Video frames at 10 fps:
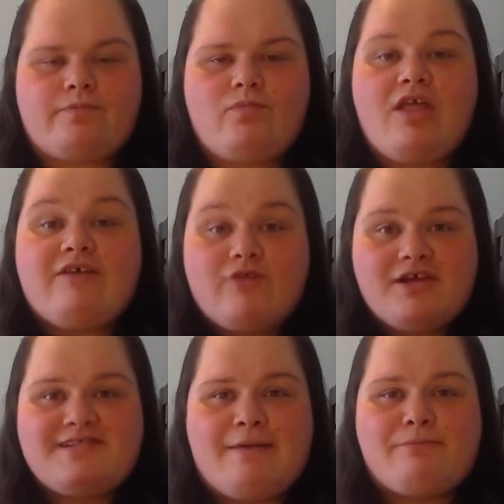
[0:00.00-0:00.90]
For
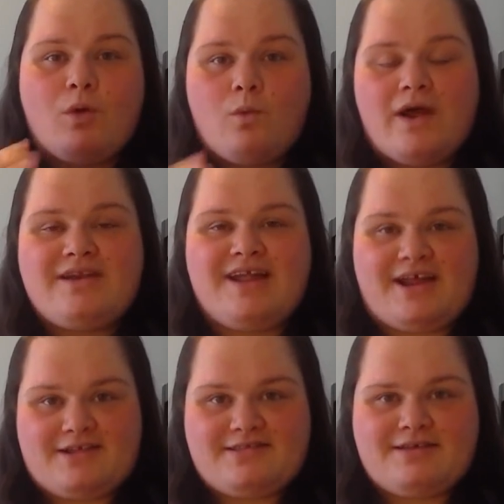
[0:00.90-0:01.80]
example, one
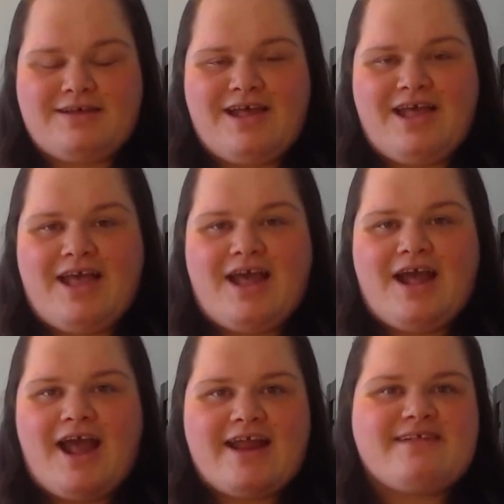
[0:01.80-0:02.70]
night,
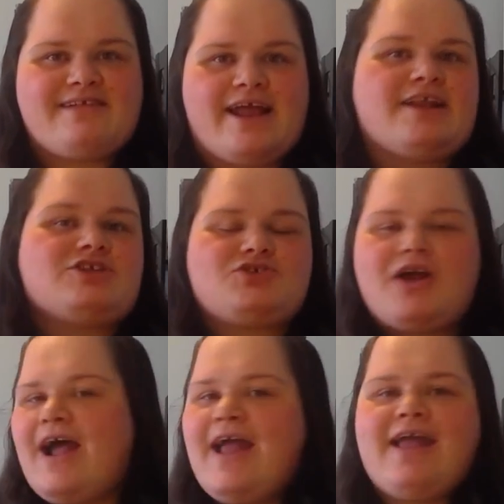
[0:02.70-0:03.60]
I decided to
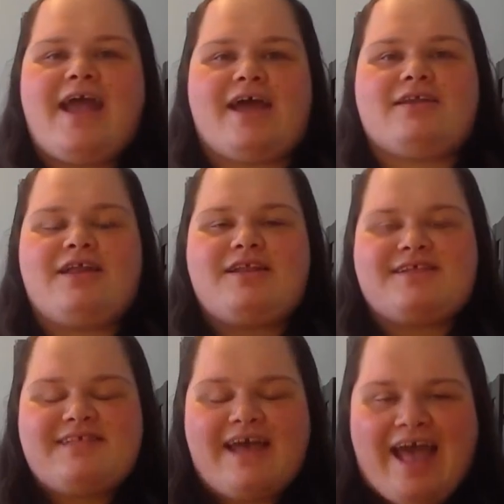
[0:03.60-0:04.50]
try again.
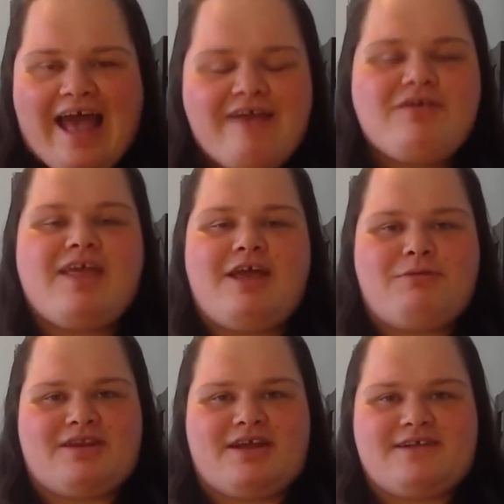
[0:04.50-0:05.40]
Let's have a
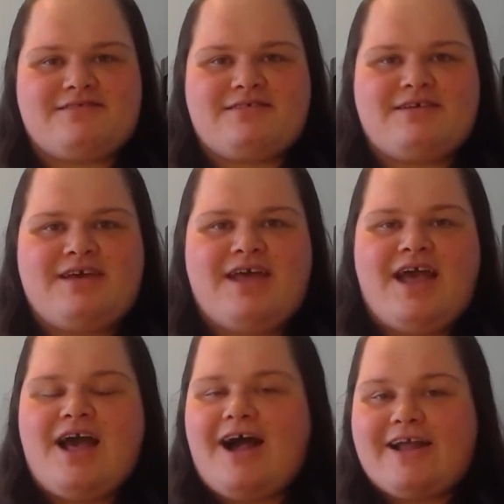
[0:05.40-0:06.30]
gaming night.
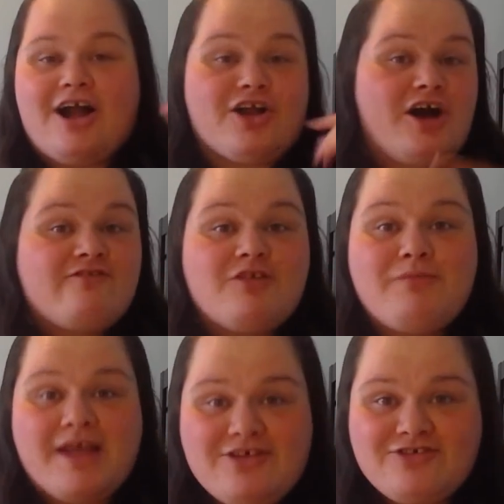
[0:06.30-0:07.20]
I got
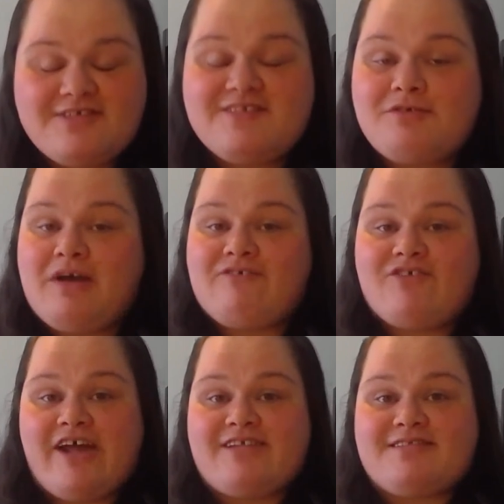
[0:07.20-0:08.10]
confirmations from my
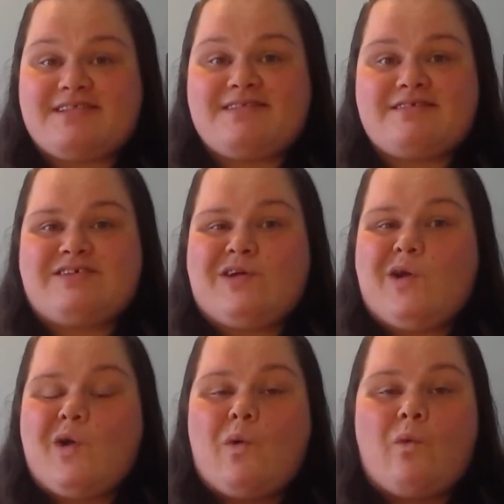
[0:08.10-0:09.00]
friends.
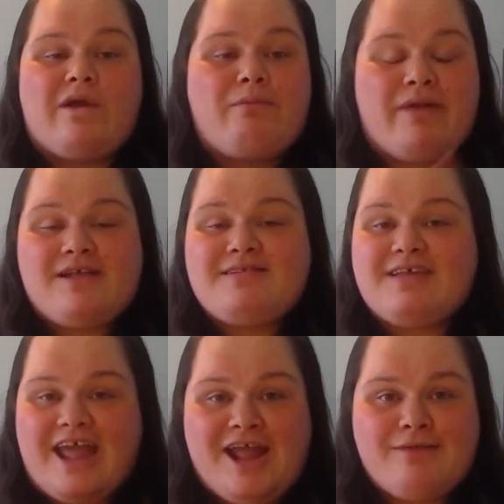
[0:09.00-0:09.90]
We picked
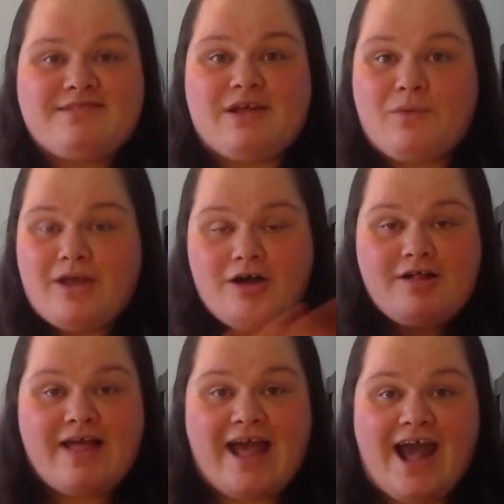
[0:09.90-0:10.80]
games that we all
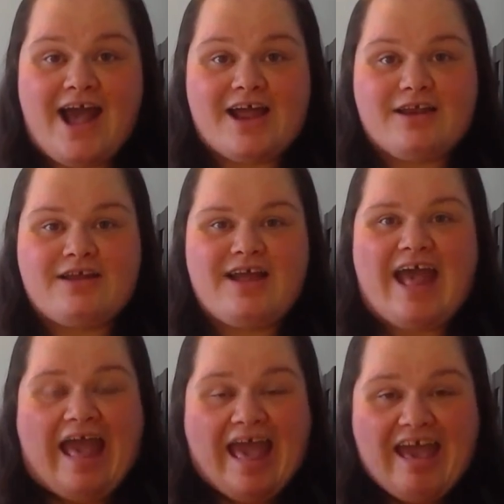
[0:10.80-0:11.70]
had.
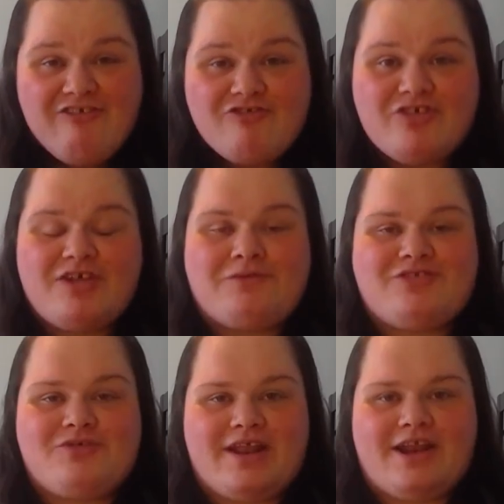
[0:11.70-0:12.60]
Everything
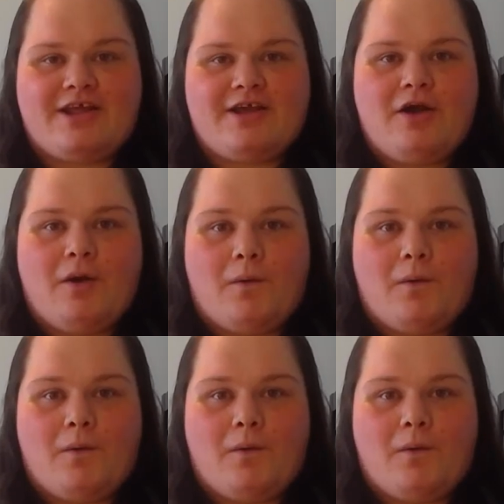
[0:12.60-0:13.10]
was ready to go.